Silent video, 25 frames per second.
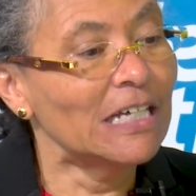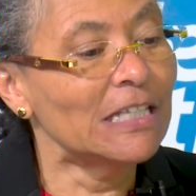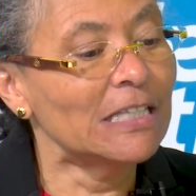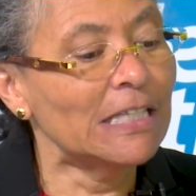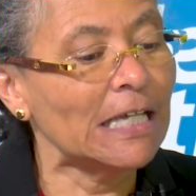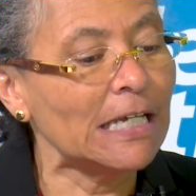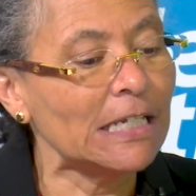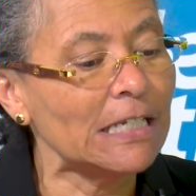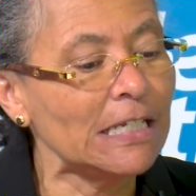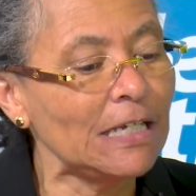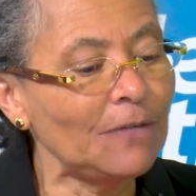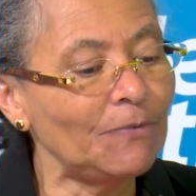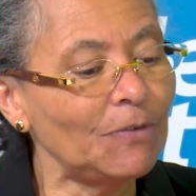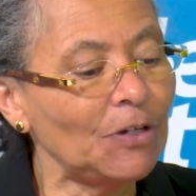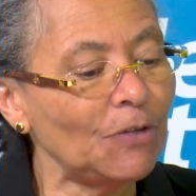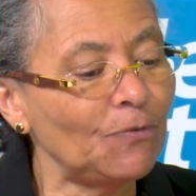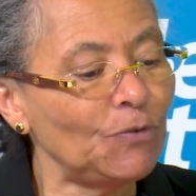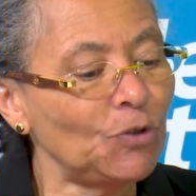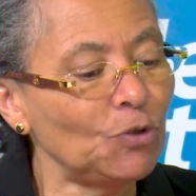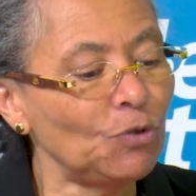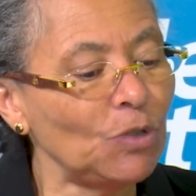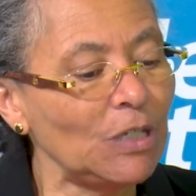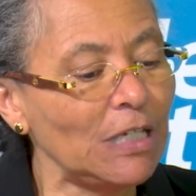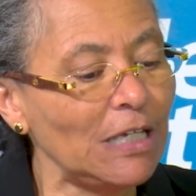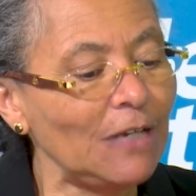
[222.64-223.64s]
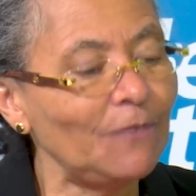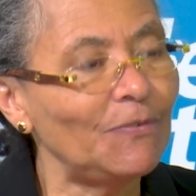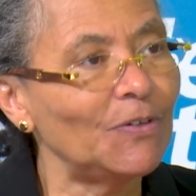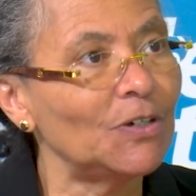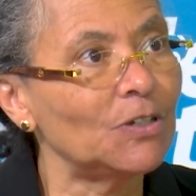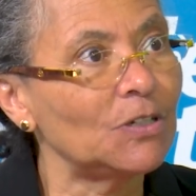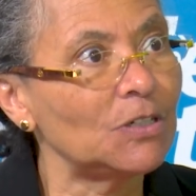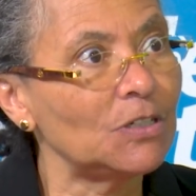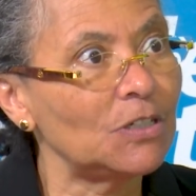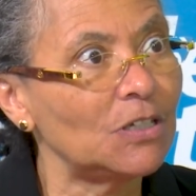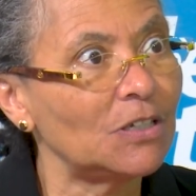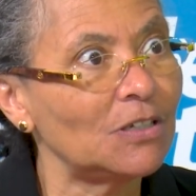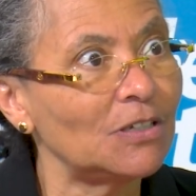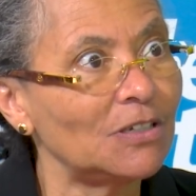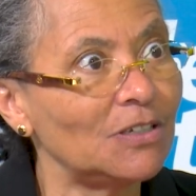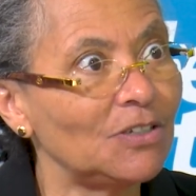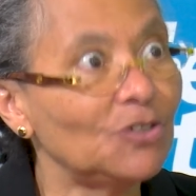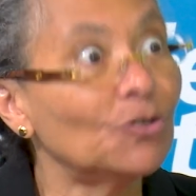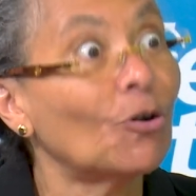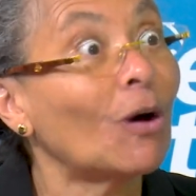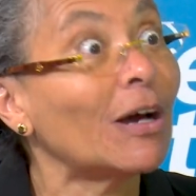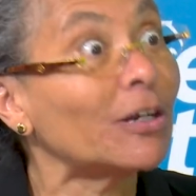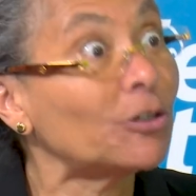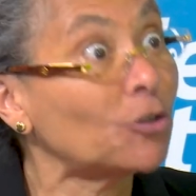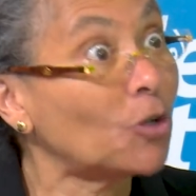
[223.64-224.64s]
then even if you evened,
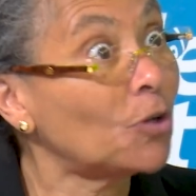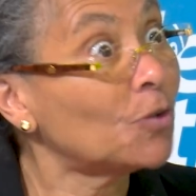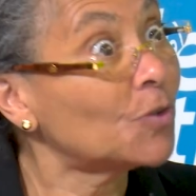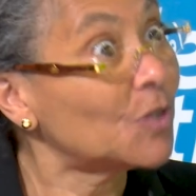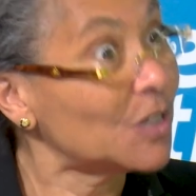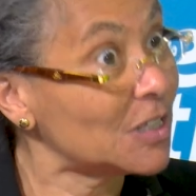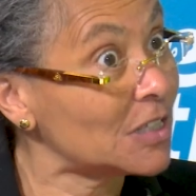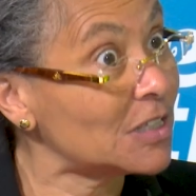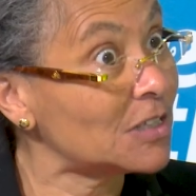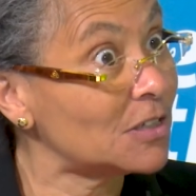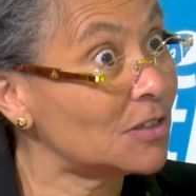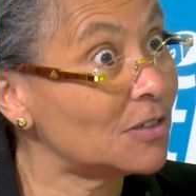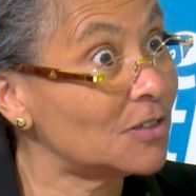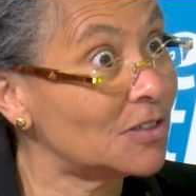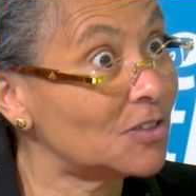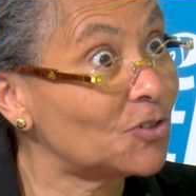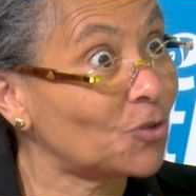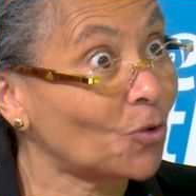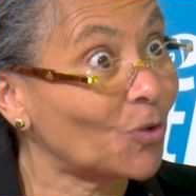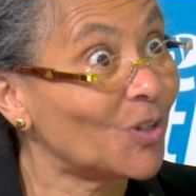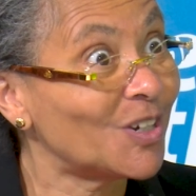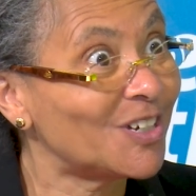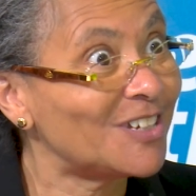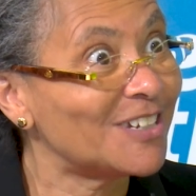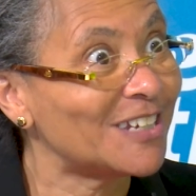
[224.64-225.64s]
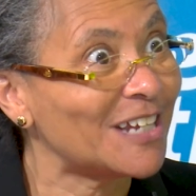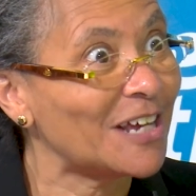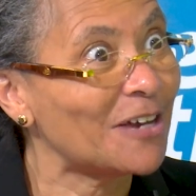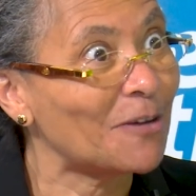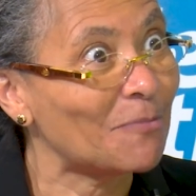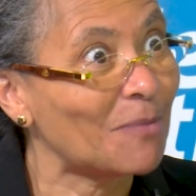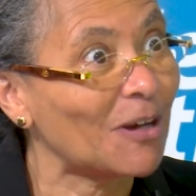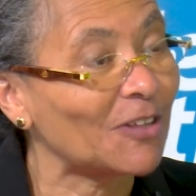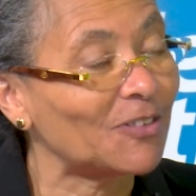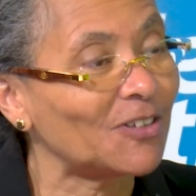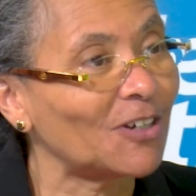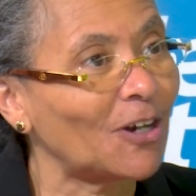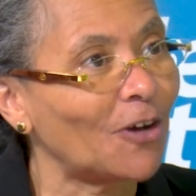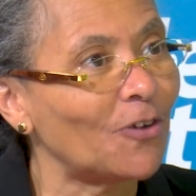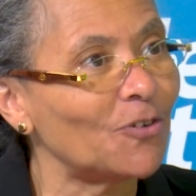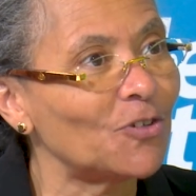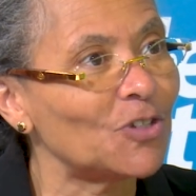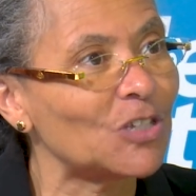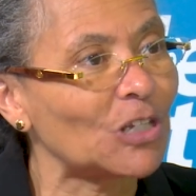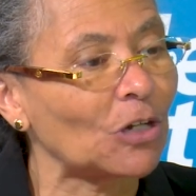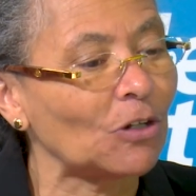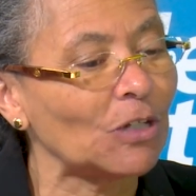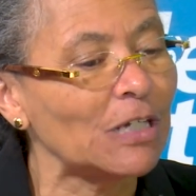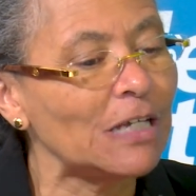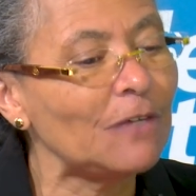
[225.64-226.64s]
I told this story today about the
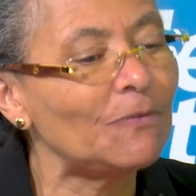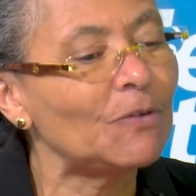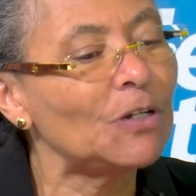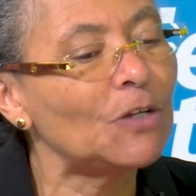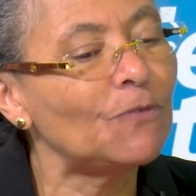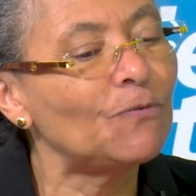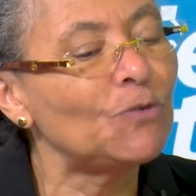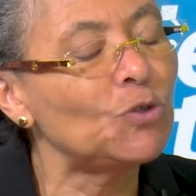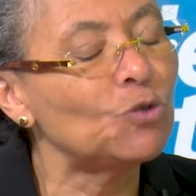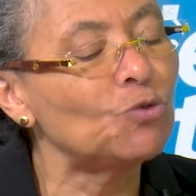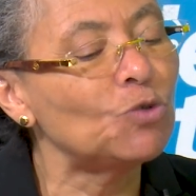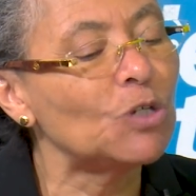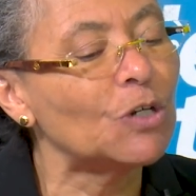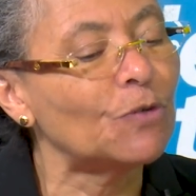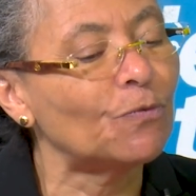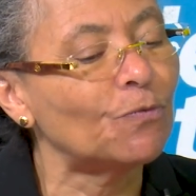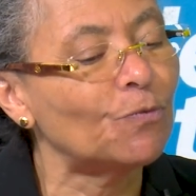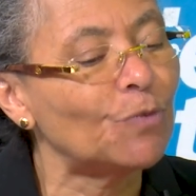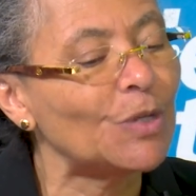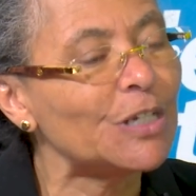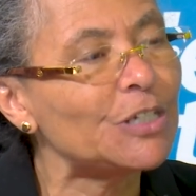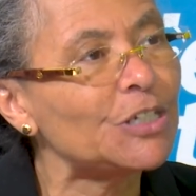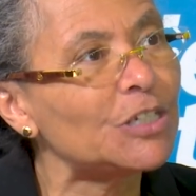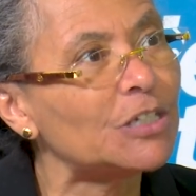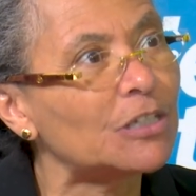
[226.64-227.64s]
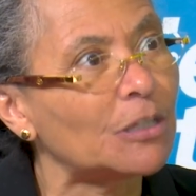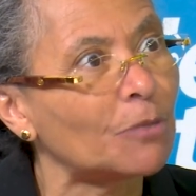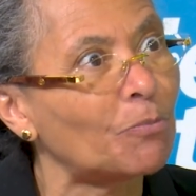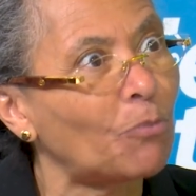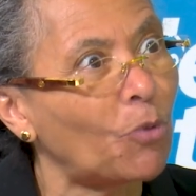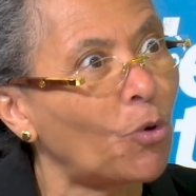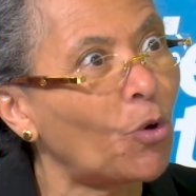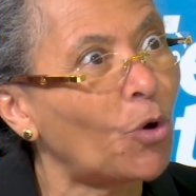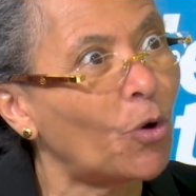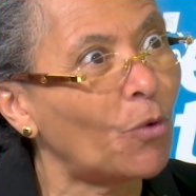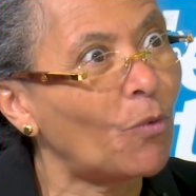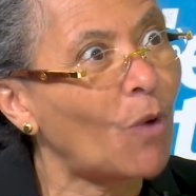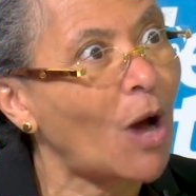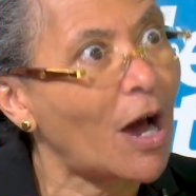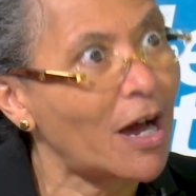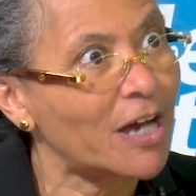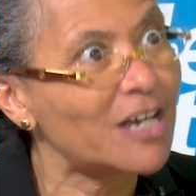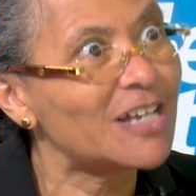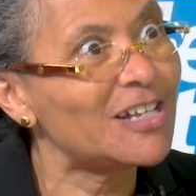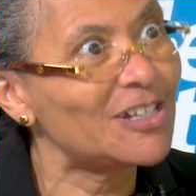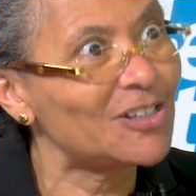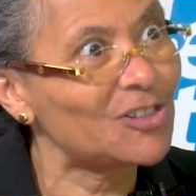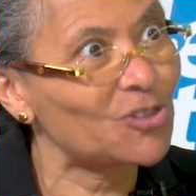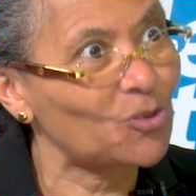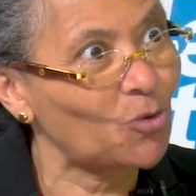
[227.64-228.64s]
gardener's tale, even if you enriched the poor
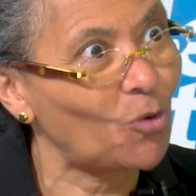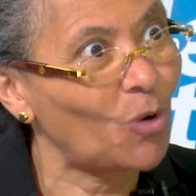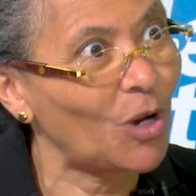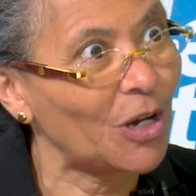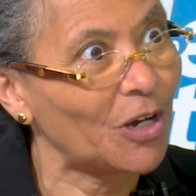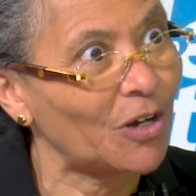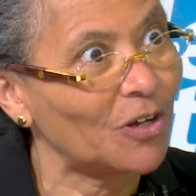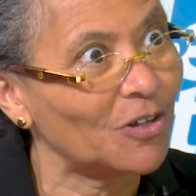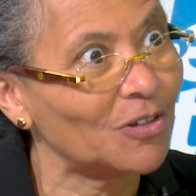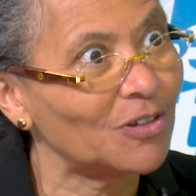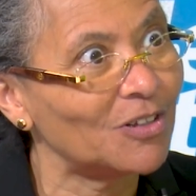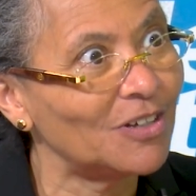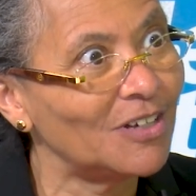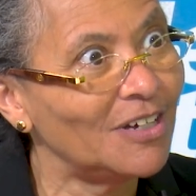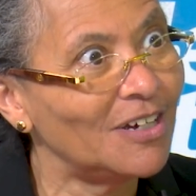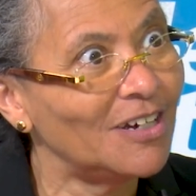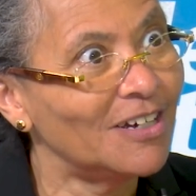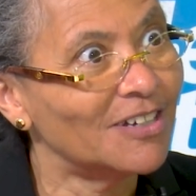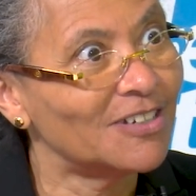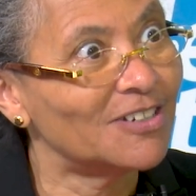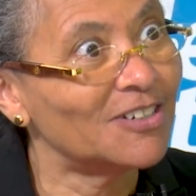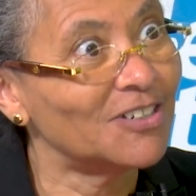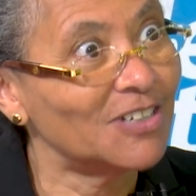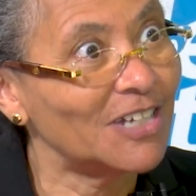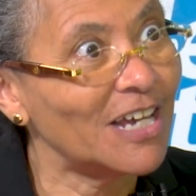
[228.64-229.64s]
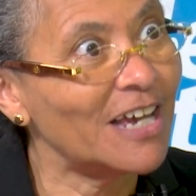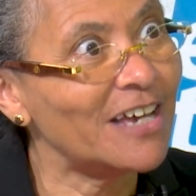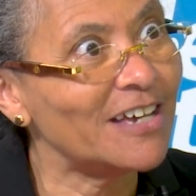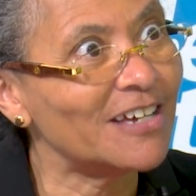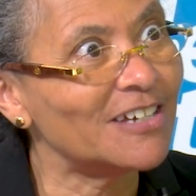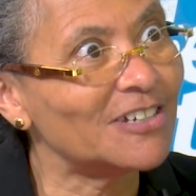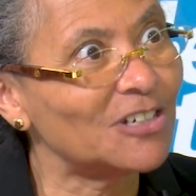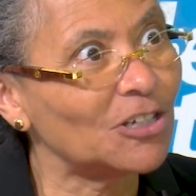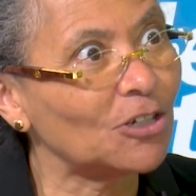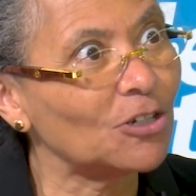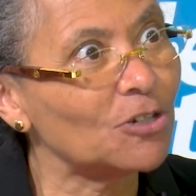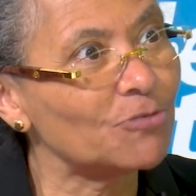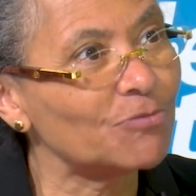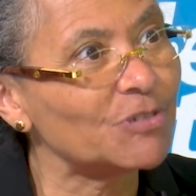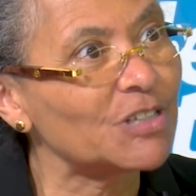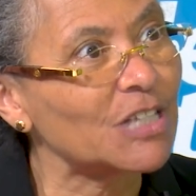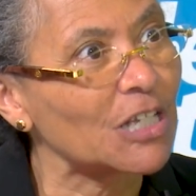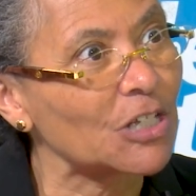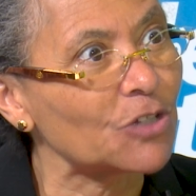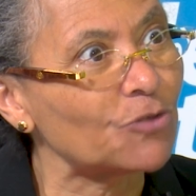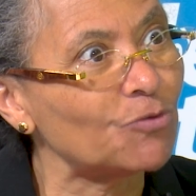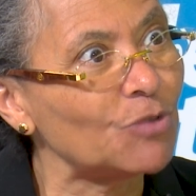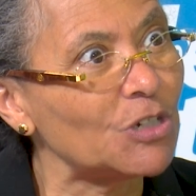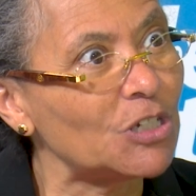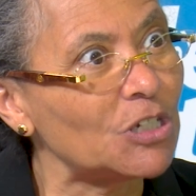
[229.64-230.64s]
rocky soil today until it was
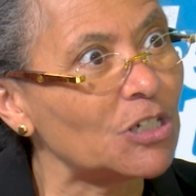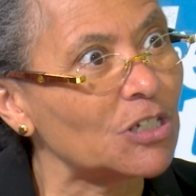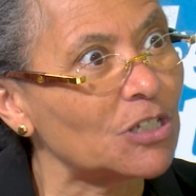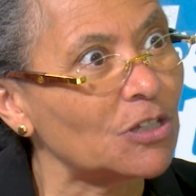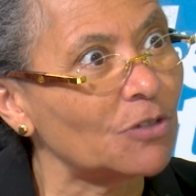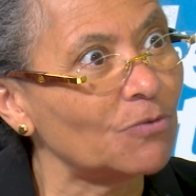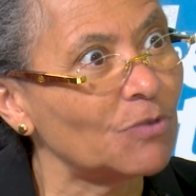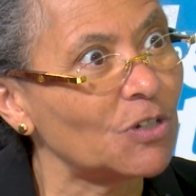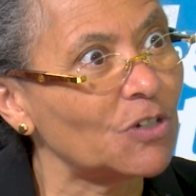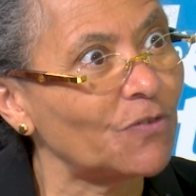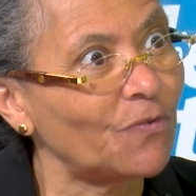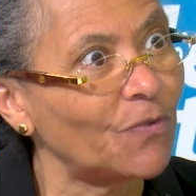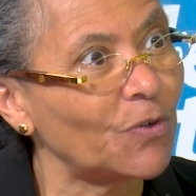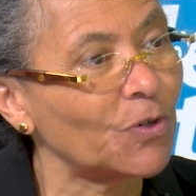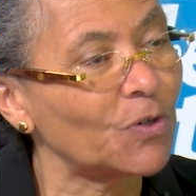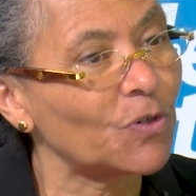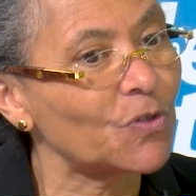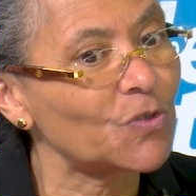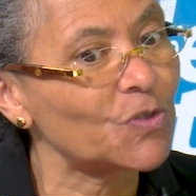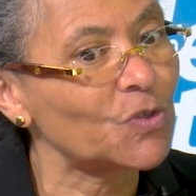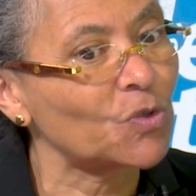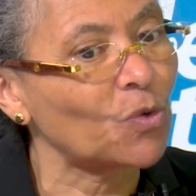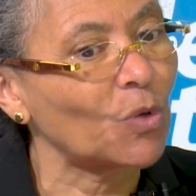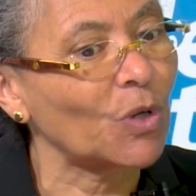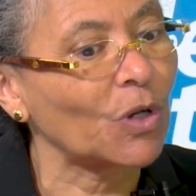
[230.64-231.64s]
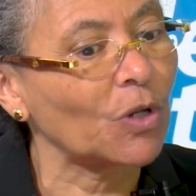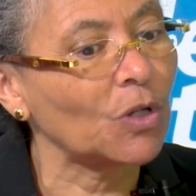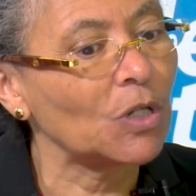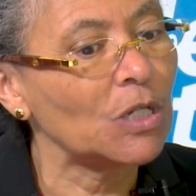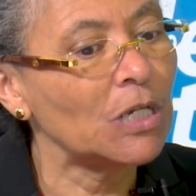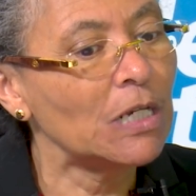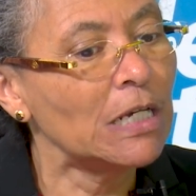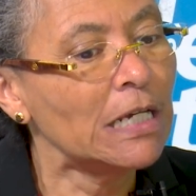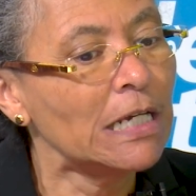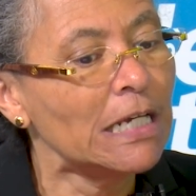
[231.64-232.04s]
as rich as the rich fertile soil,